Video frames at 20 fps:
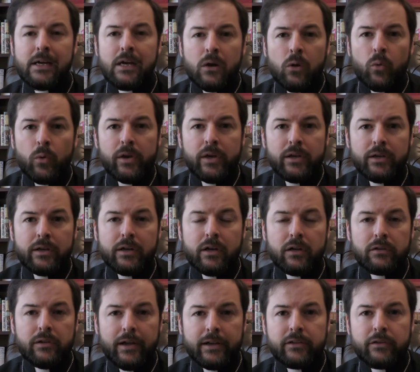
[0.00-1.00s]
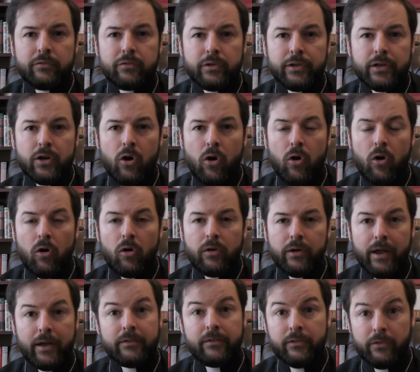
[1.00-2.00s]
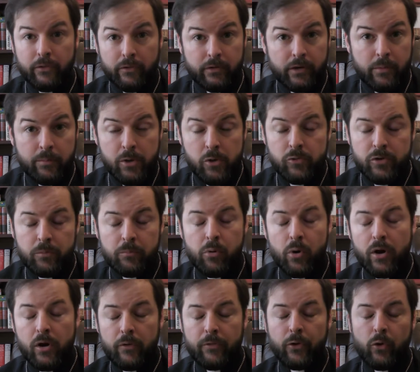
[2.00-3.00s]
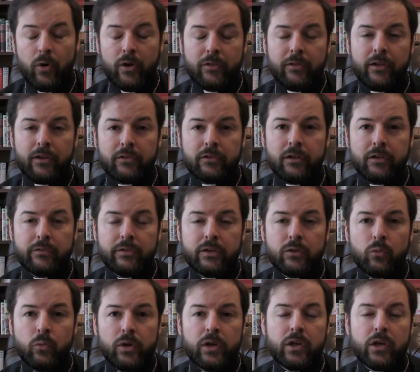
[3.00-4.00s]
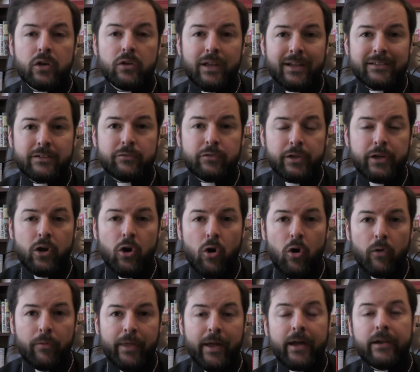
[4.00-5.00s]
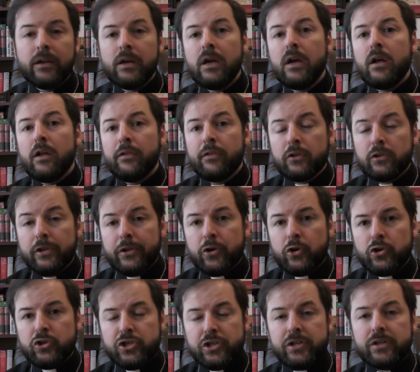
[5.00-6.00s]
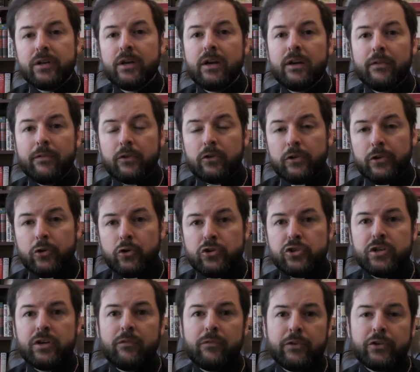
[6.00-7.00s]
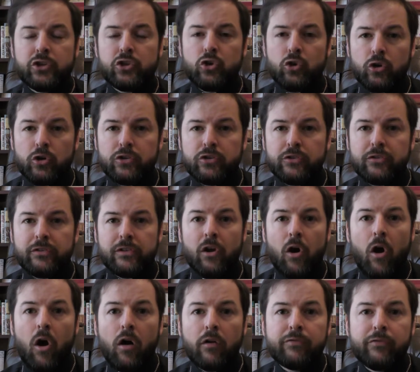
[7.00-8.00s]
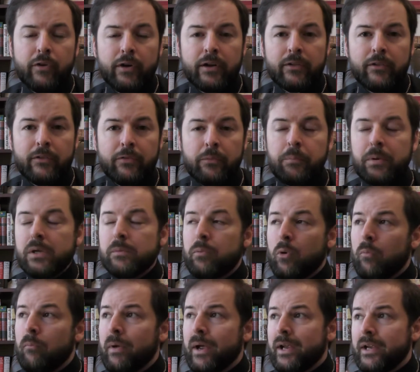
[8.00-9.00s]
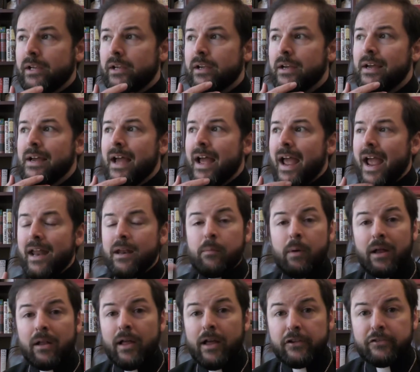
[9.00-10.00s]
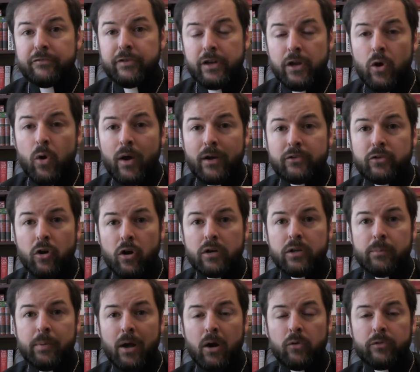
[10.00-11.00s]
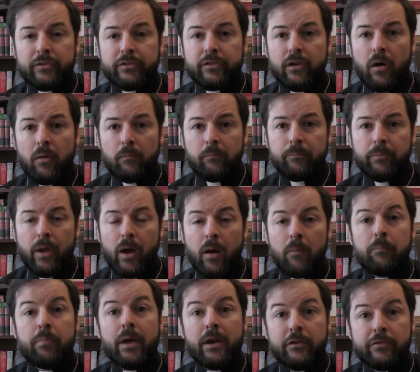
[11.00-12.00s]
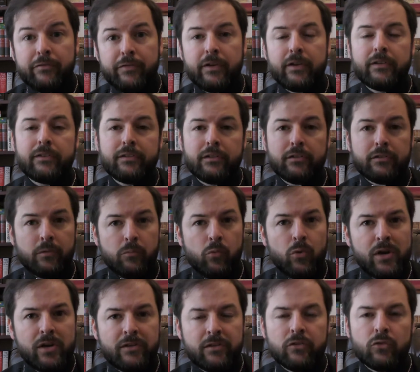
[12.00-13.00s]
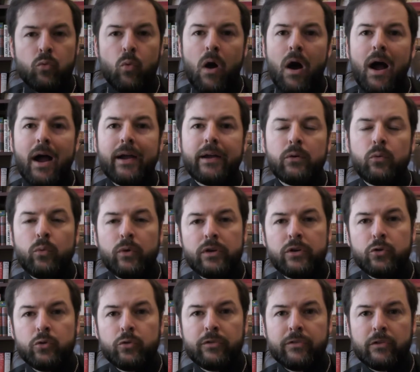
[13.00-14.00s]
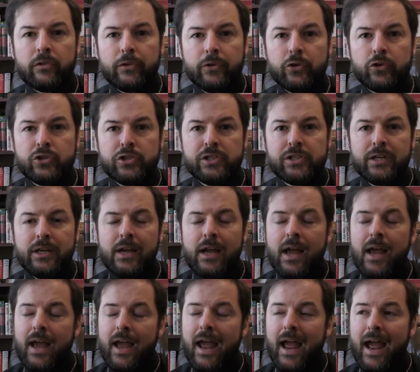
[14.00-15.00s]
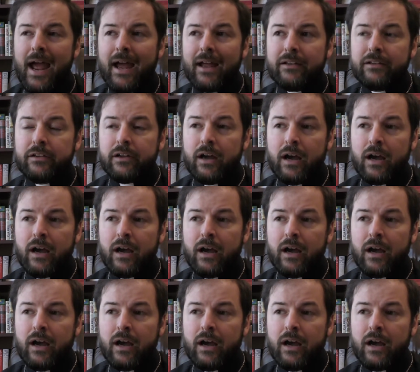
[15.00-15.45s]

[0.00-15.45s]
we collectively call, and the Communion Prayer, the Great Thanksgiving, we collectively call that the liturgy of the church. It's the offering that the people make. And in my last video, I talked about some benefits and some reasons why we use the liturgy, and